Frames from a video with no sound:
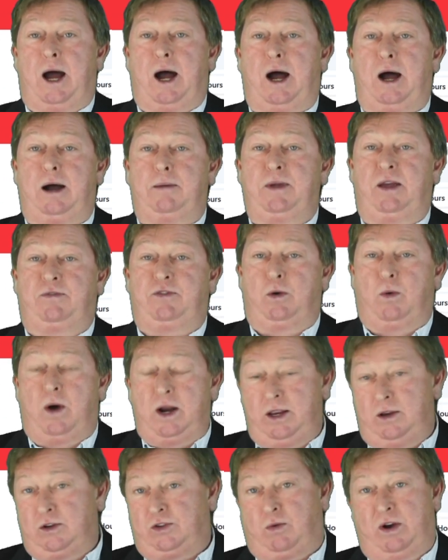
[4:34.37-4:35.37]
If you
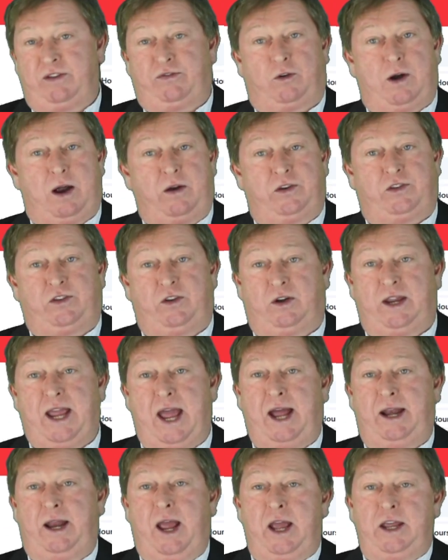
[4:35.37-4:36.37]
want to use 24-hour, you still
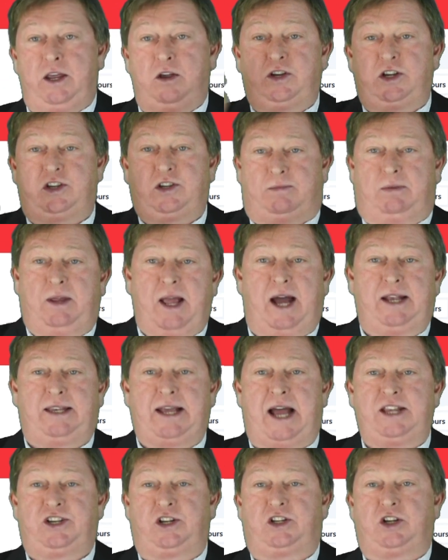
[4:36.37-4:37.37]
can. You just
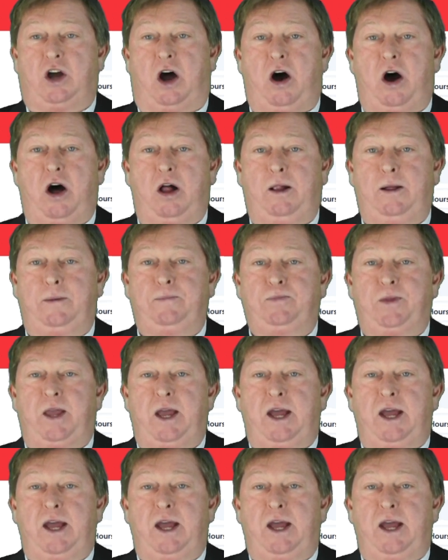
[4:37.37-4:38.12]
attach it to all.